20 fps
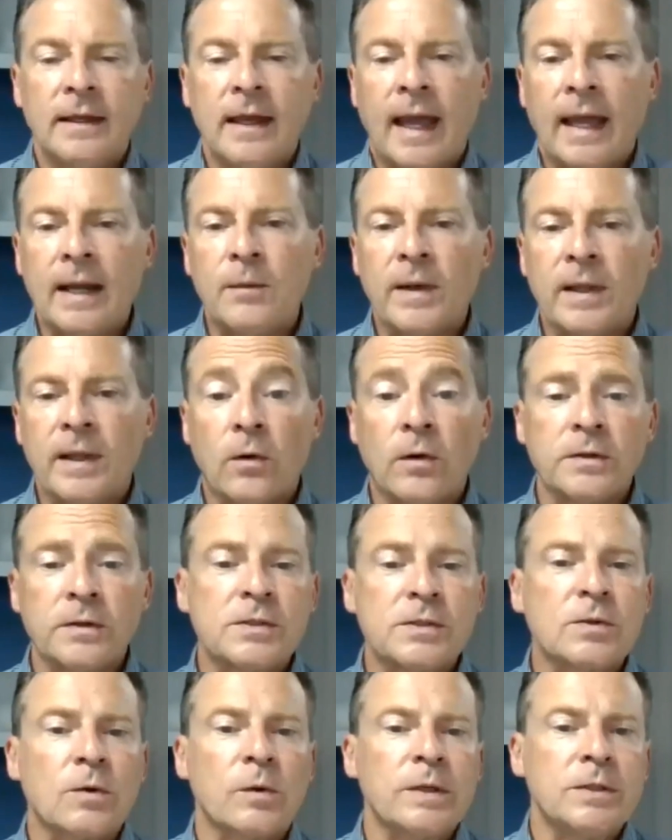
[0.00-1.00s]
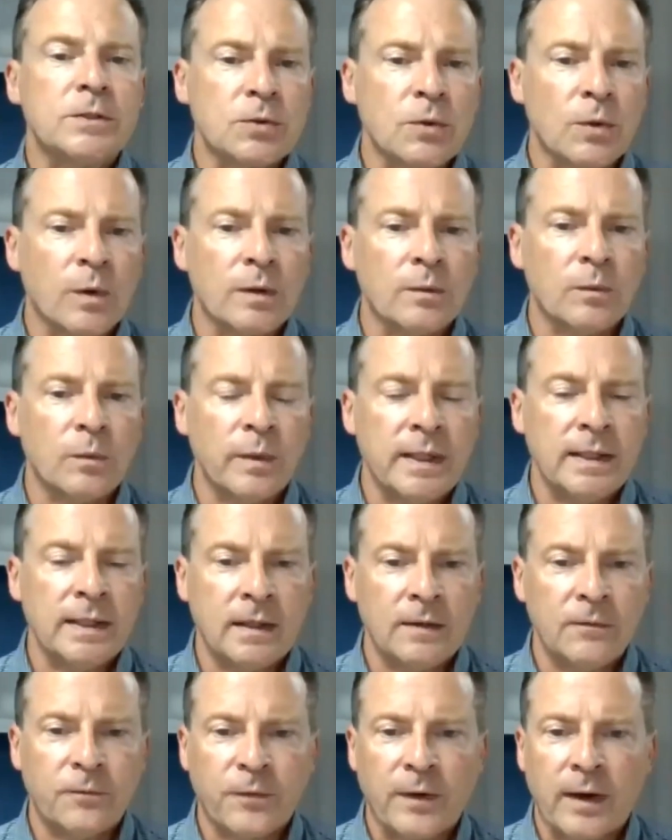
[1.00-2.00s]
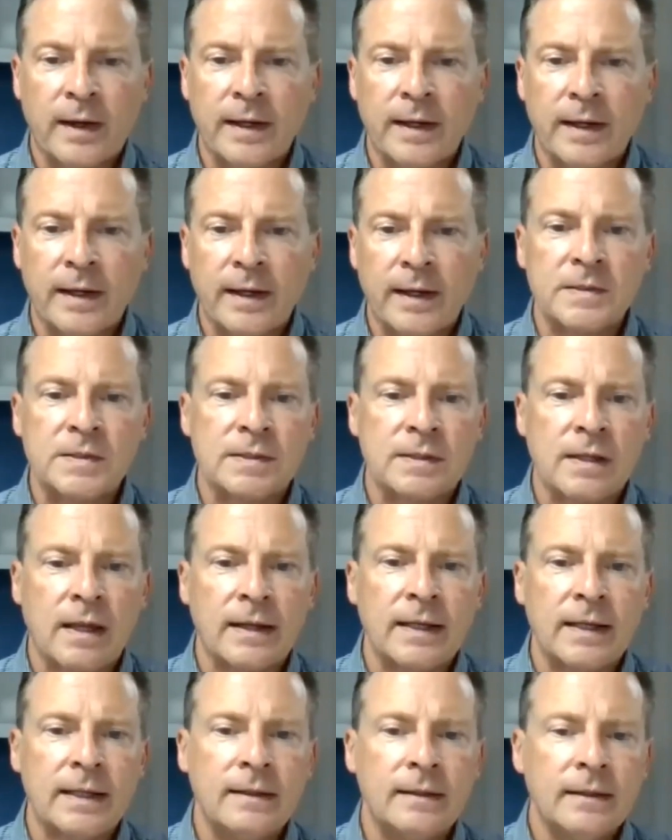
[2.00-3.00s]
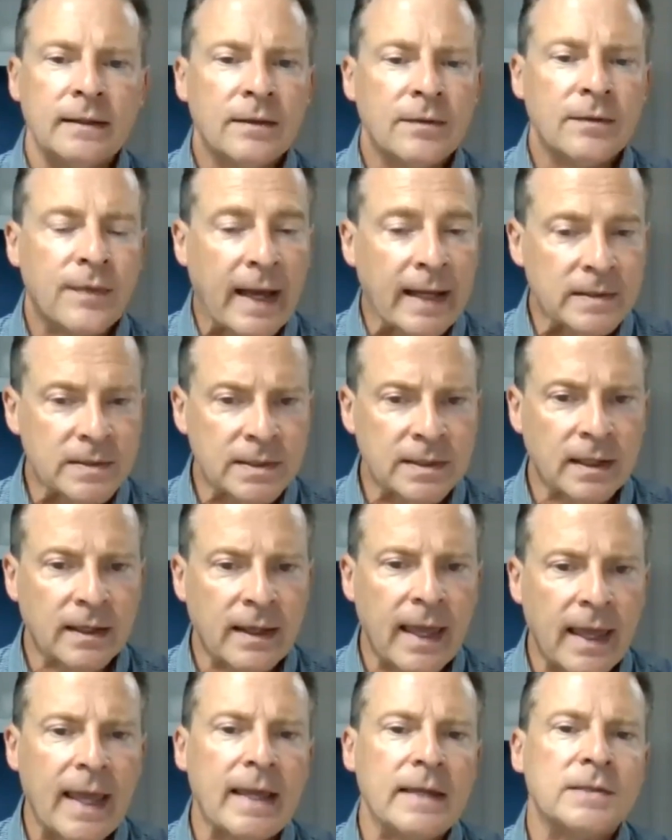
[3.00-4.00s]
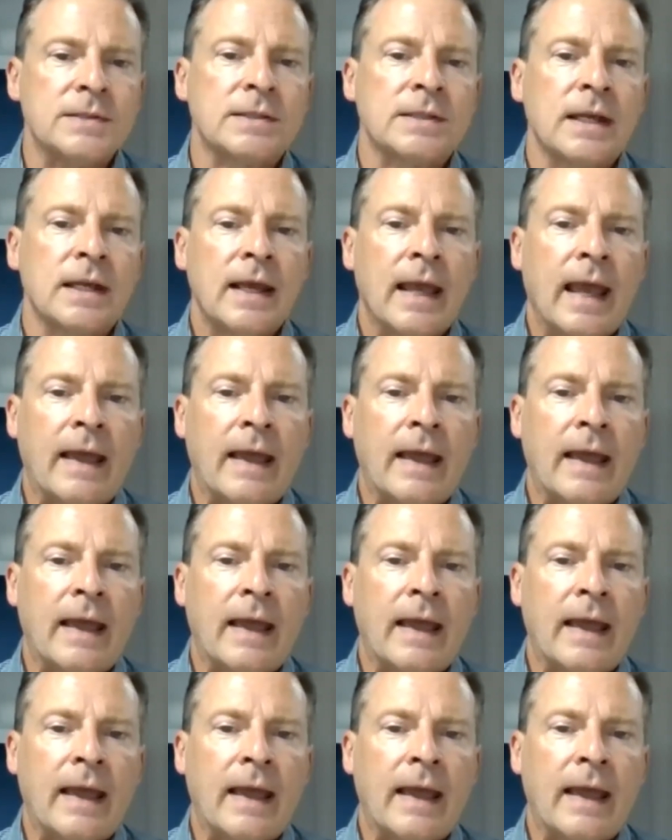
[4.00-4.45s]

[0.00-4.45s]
Anyway, long story short, we did find in a study that's the case,